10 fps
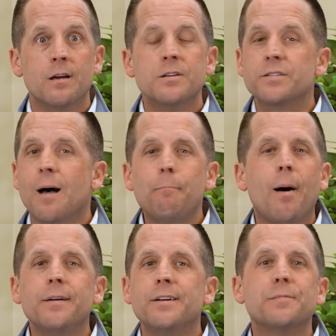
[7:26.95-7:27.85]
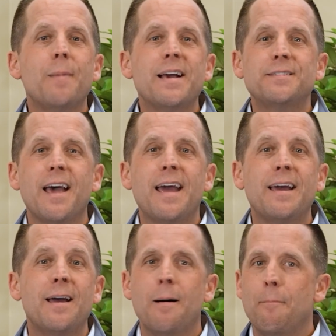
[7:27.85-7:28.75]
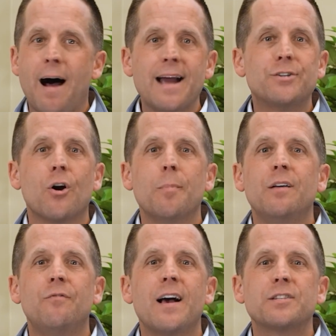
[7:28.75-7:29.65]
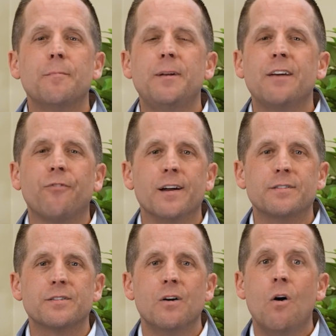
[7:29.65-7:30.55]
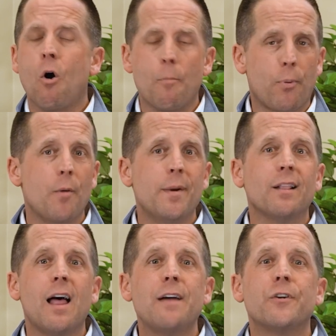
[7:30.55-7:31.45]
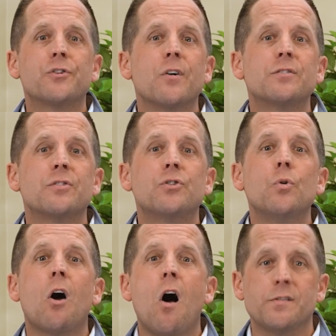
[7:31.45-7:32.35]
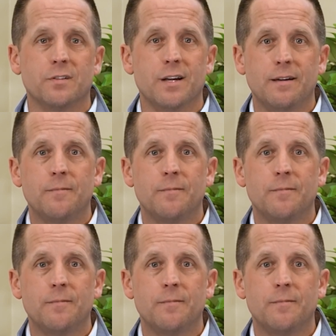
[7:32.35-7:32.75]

Some pundits may say, buy term and invest the difference, or permanent life insurance is too costly.